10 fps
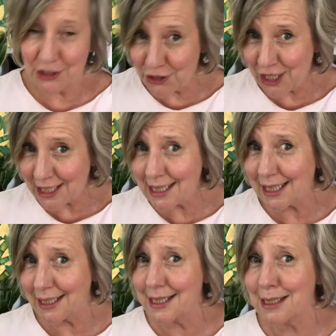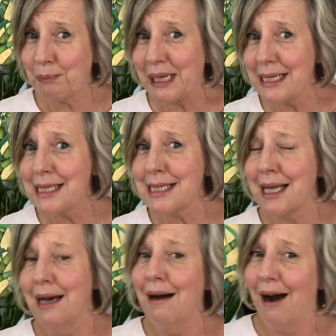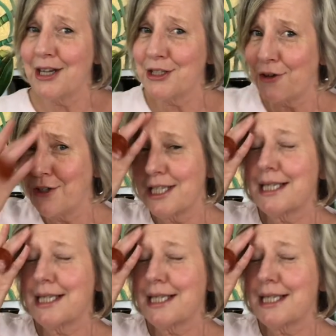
Jessica's piece. I don't